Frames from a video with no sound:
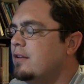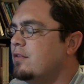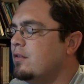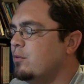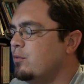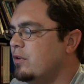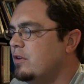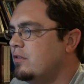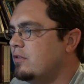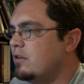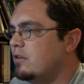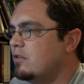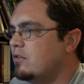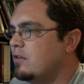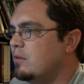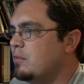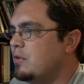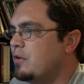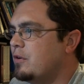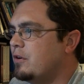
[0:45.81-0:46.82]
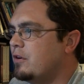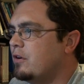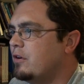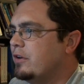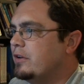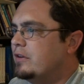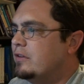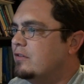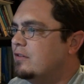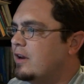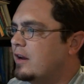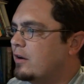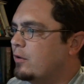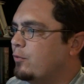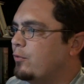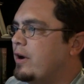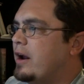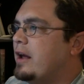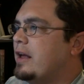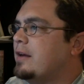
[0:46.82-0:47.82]
It's a research seminar on
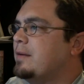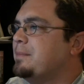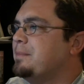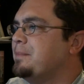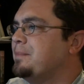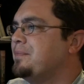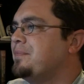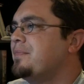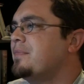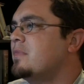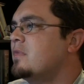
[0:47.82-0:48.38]
Zechariah.